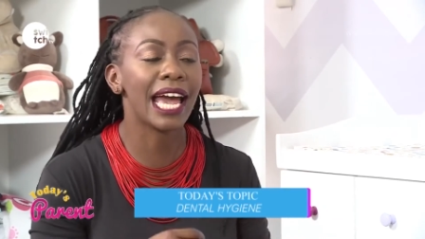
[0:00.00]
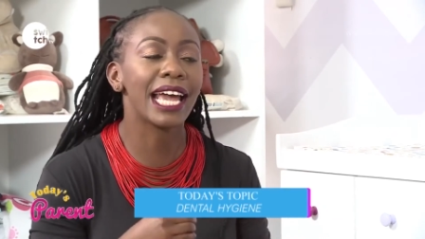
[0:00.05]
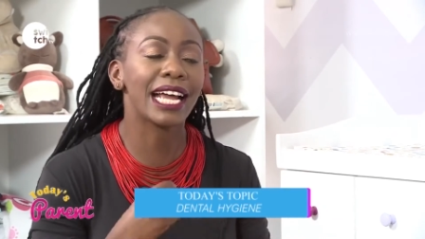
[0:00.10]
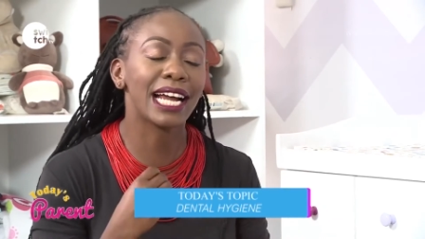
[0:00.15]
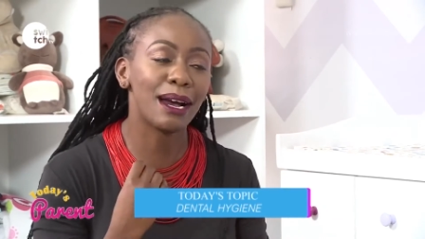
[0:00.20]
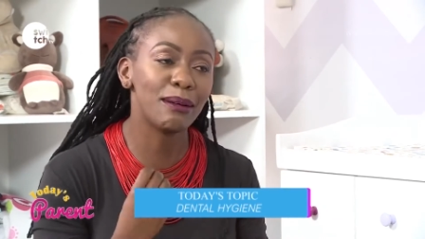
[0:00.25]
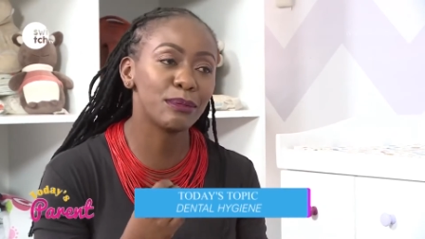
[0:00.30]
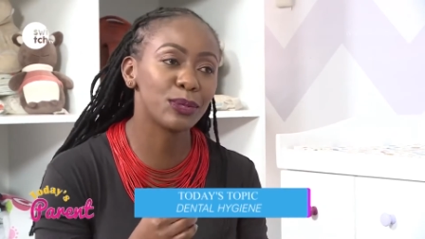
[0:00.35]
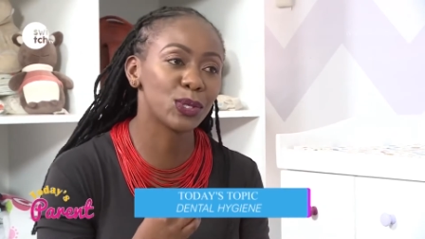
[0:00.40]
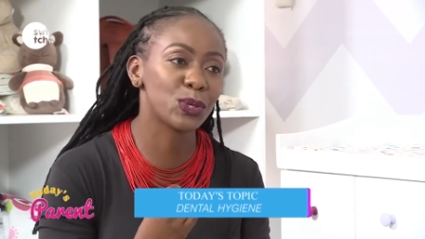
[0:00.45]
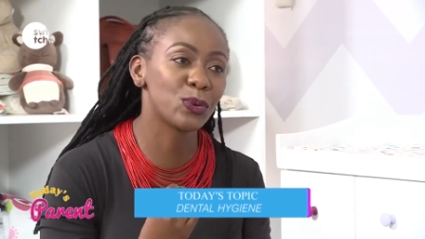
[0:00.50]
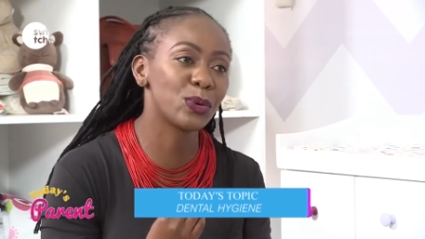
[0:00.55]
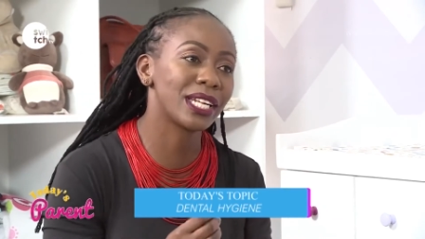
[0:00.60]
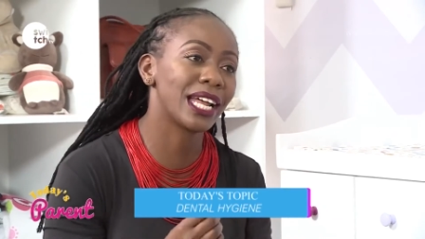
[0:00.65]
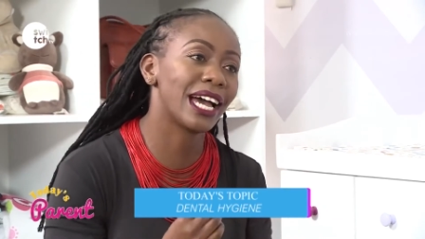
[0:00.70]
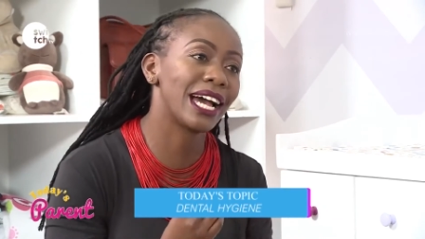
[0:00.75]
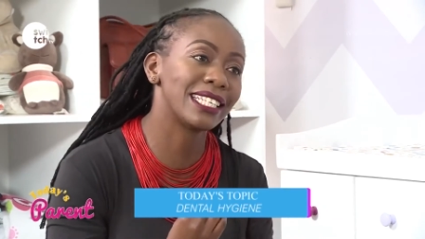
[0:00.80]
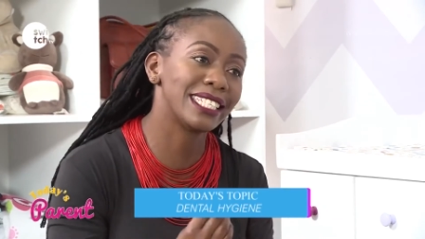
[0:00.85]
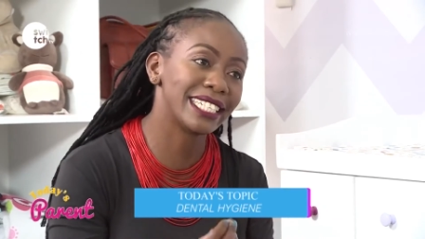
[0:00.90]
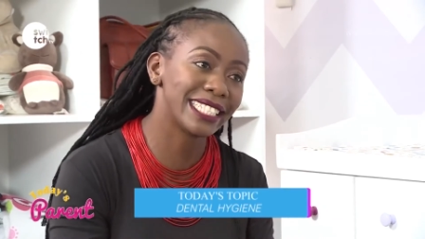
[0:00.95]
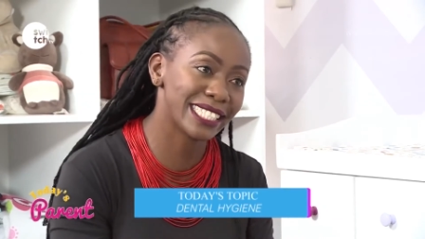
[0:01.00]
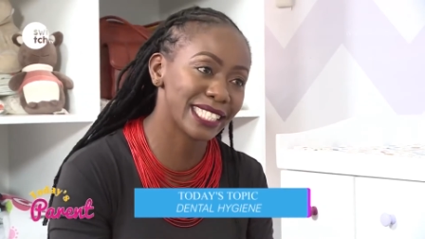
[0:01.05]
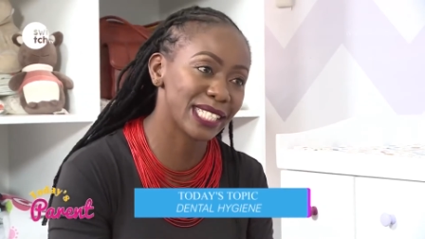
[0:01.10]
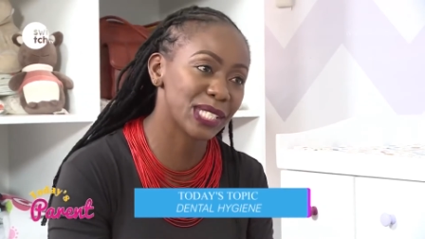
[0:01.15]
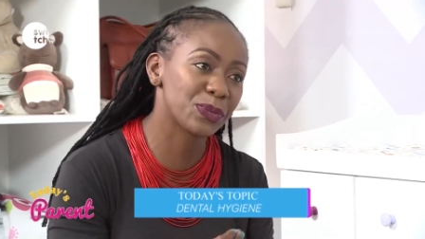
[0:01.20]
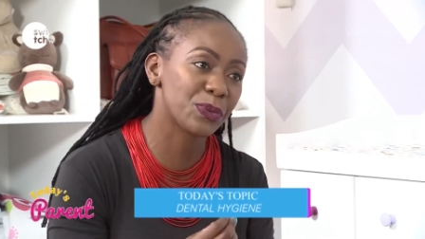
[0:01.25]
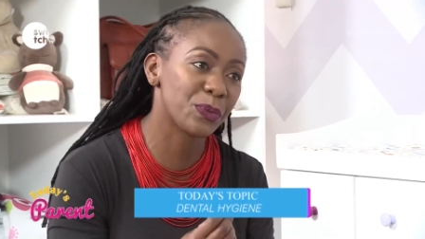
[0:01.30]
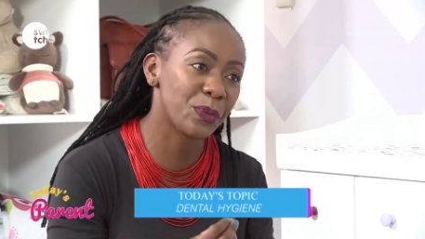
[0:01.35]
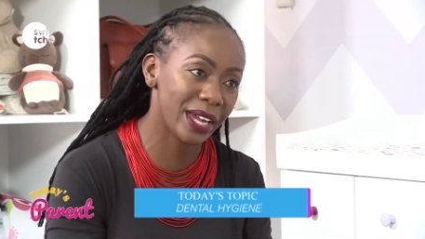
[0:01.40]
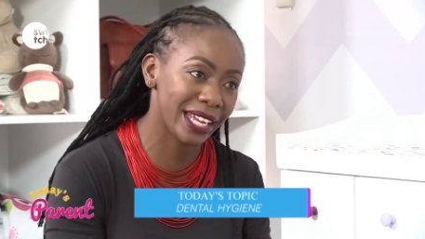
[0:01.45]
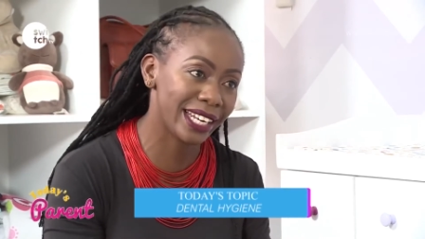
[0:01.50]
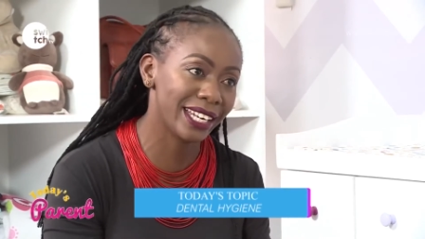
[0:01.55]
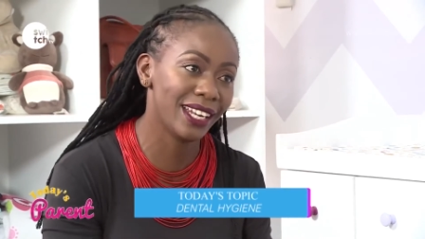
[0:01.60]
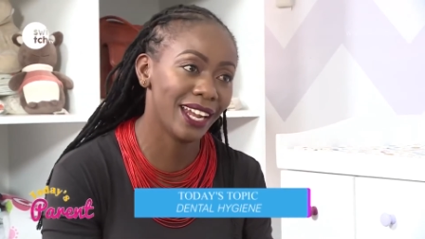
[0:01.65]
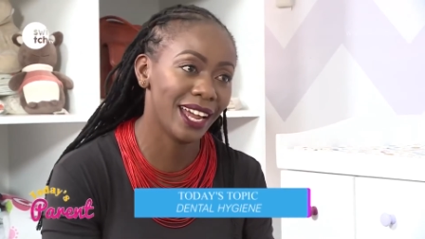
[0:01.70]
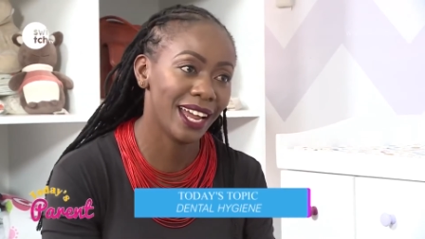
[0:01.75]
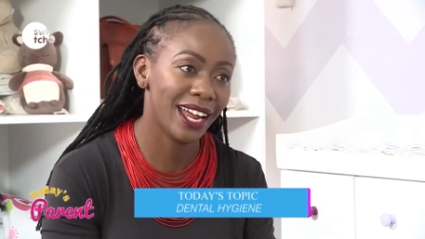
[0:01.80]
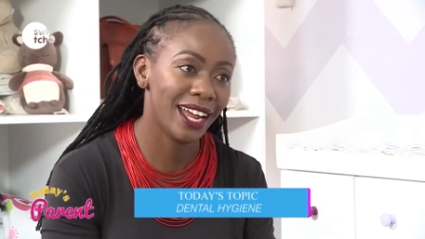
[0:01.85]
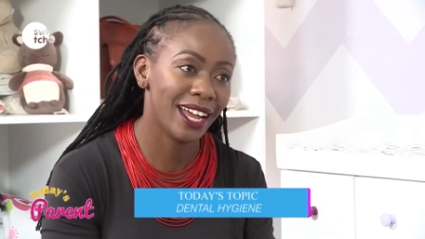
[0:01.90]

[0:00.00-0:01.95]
I come to see an, a dentist when